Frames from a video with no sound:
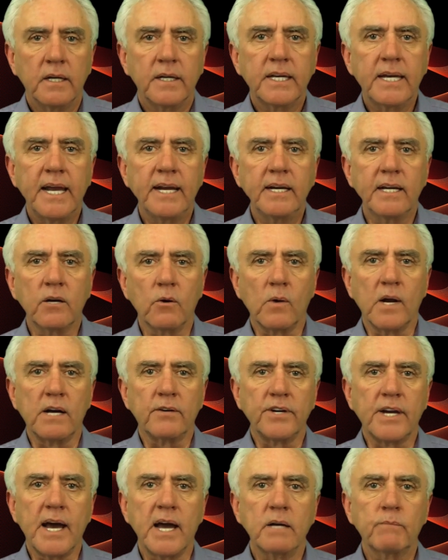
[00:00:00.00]
gaining
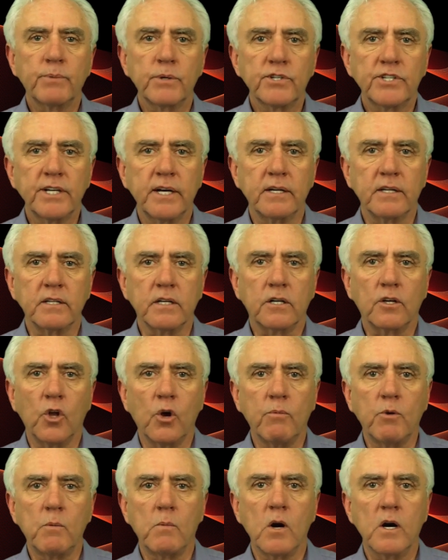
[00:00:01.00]
around 9% of the
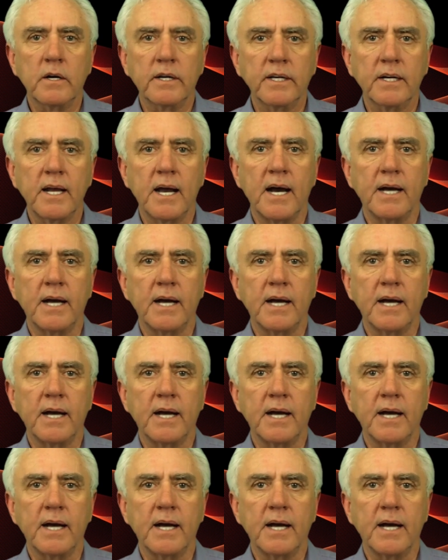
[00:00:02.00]
global market